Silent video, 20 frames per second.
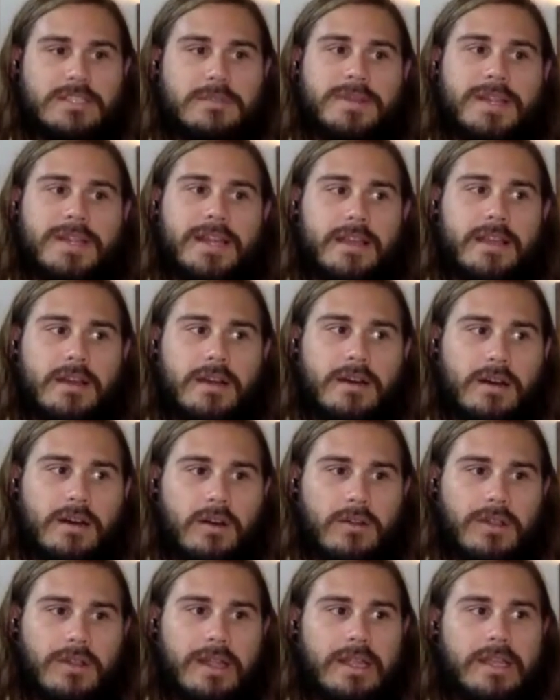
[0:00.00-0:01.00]
to be like, oh,
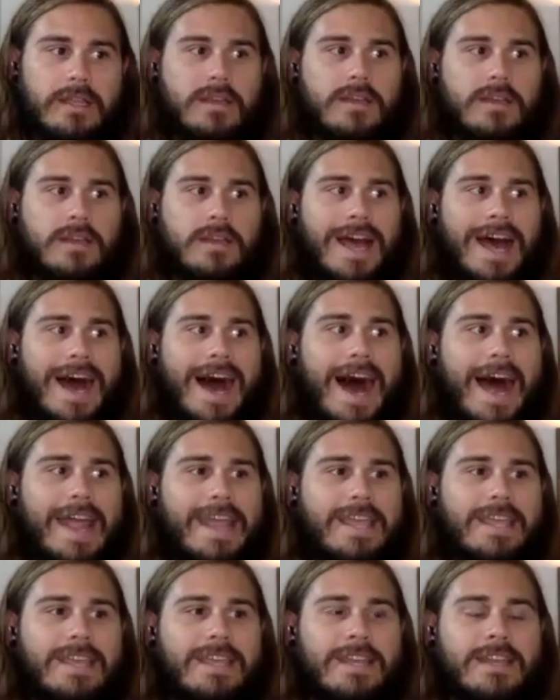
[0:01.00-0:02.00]
like I
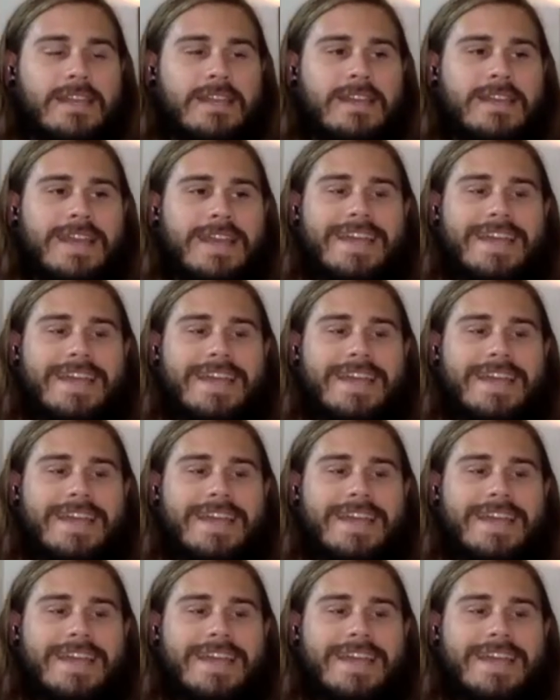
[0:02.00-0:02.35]
can,